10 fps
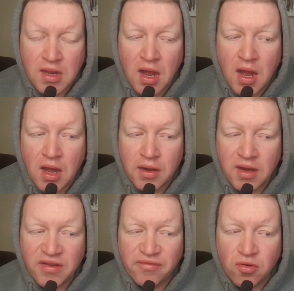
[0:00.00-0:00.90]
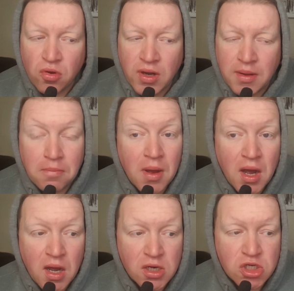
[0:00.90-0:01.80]
Jan he fought in
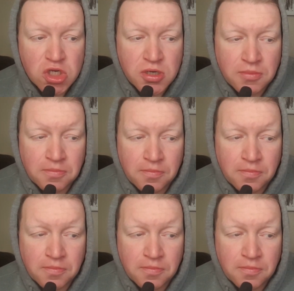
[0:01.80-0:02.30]
March.